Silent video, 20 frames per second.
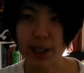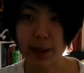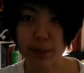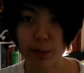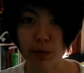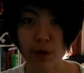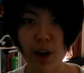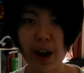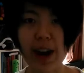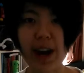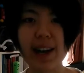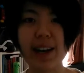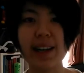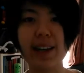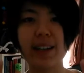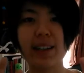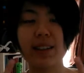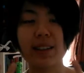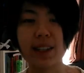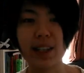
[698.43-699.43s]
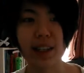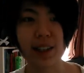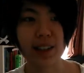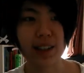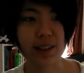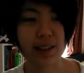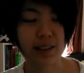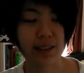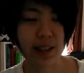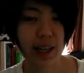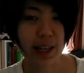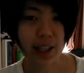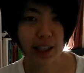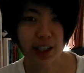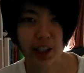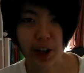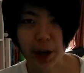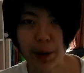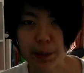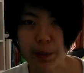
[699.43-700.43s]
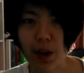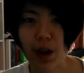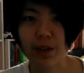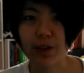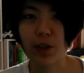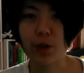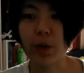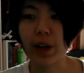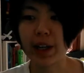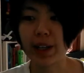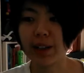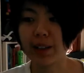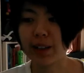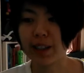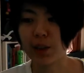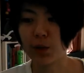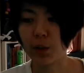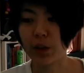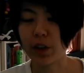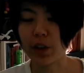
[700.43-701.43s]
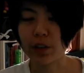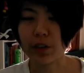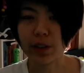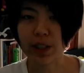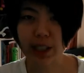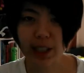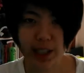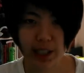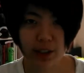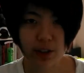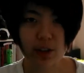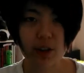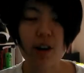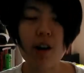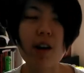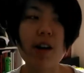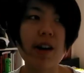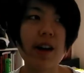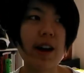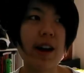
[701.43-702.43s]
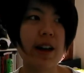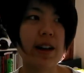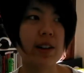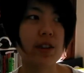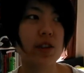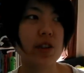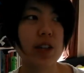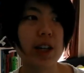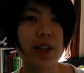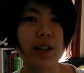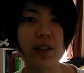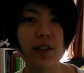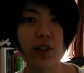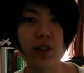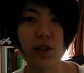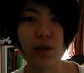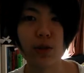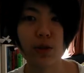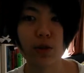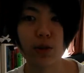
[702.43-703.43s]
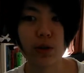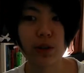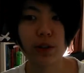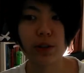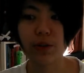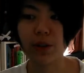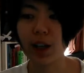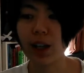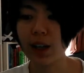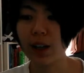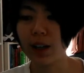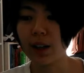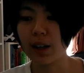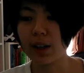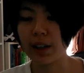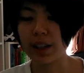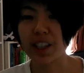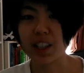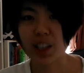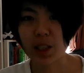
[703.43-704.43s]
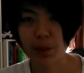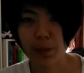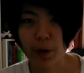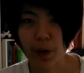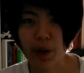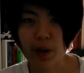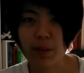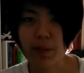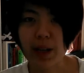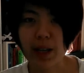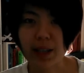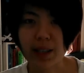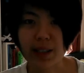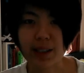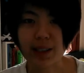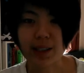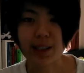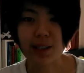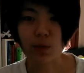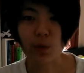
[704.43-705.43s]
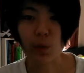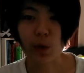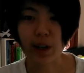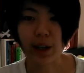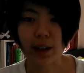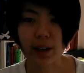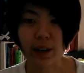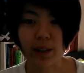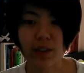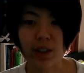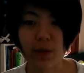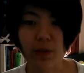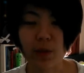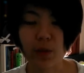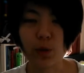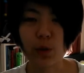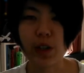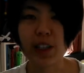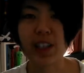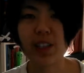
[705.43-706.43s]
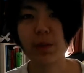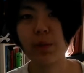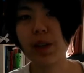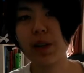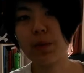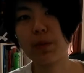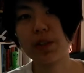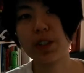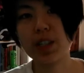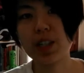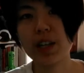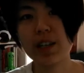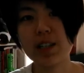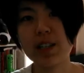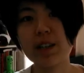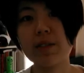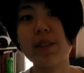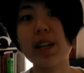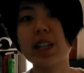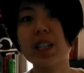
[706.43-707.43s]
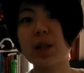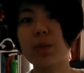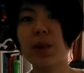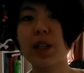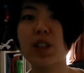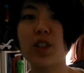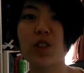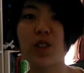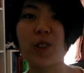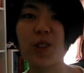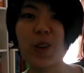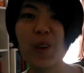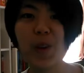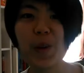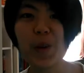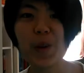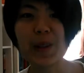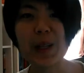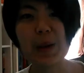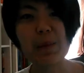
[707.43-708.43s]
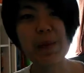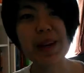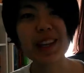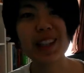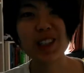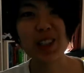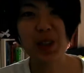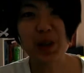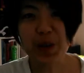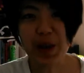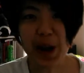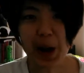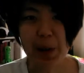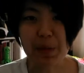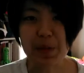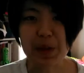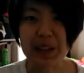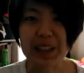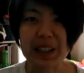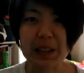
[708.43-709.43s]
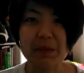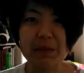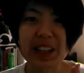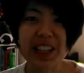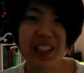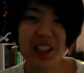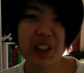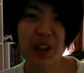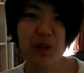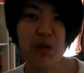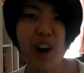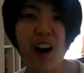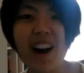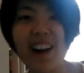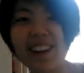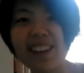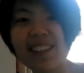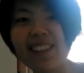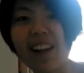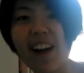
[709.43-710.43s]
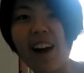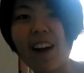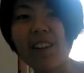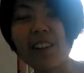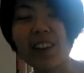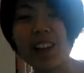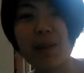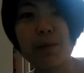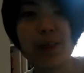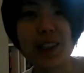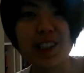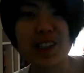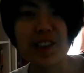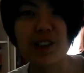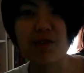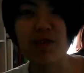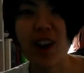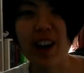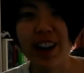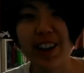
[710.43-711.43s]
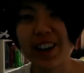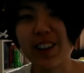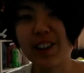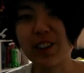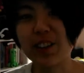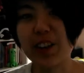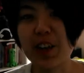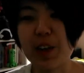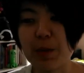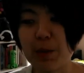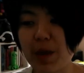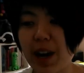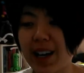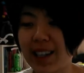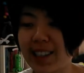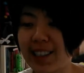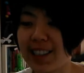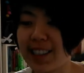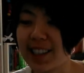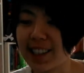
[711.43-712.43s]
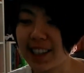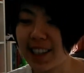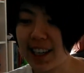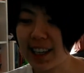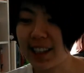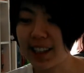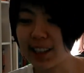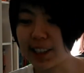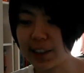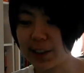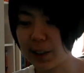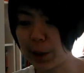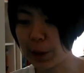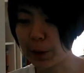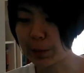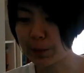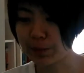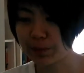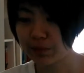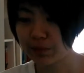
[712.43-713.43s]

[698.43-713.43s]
a break and taking time off to recognize what your needs are, and to sort of experiment with different ways of being productive that speaks to you, that makes you happy, that makes you rock at life, and that makes you rock at your creative practice. So